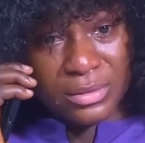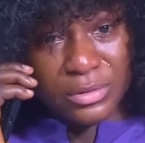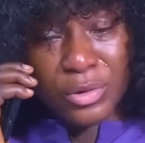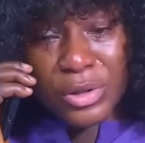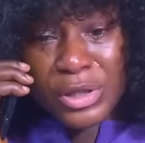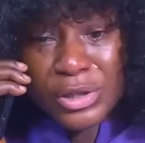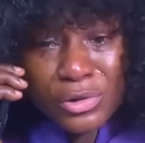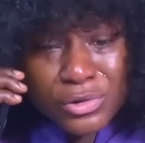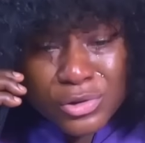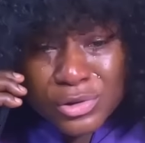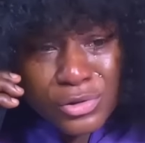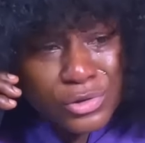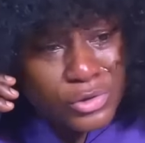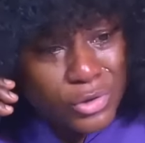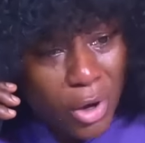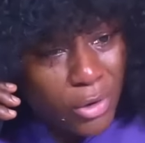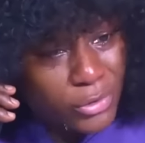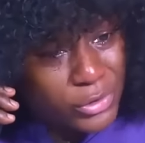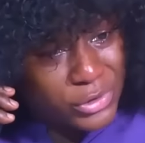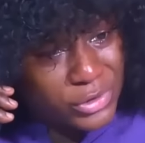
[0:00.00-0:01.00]
No, he doesn't
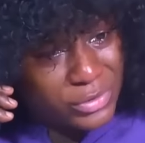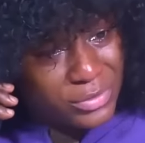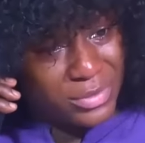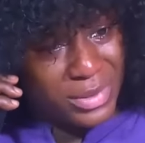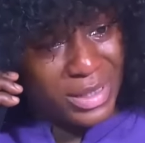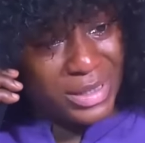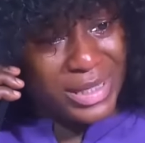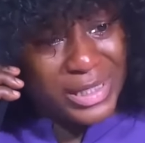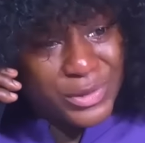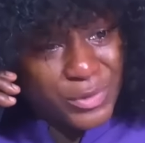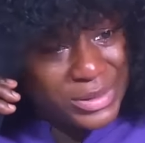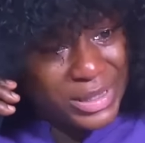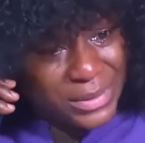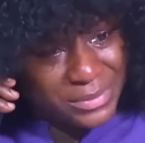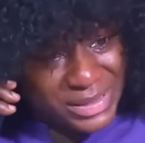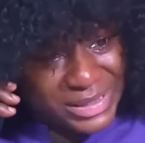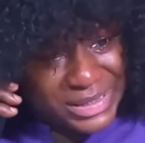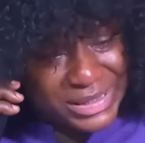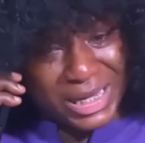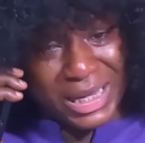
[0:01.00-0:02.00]
talk to me. That's what
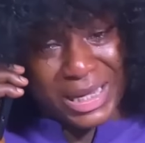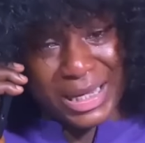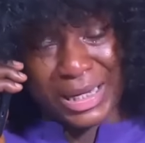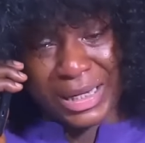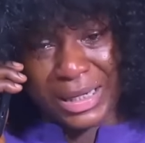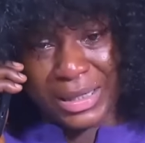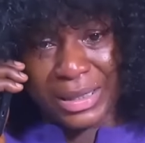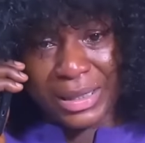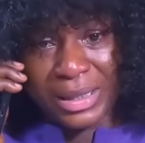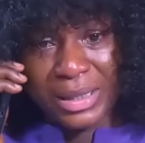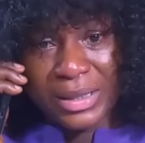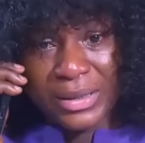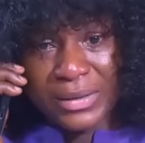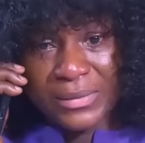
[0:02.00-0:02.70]
I'm saying.